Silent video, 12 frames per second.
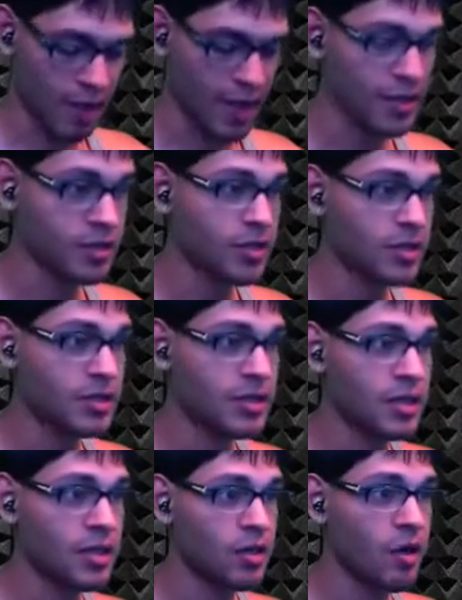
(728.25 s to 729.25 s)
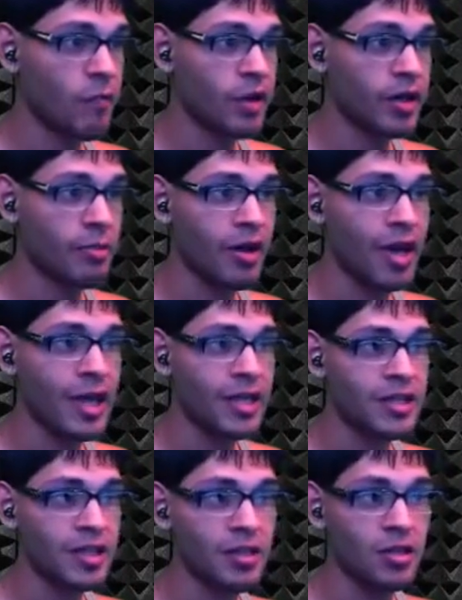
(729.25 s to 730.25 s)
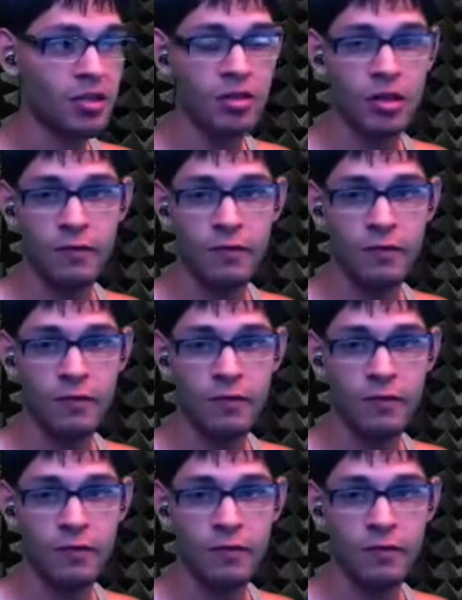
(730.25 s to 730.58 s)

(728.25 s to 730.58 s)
As you can see here, I'm running about 18 to 30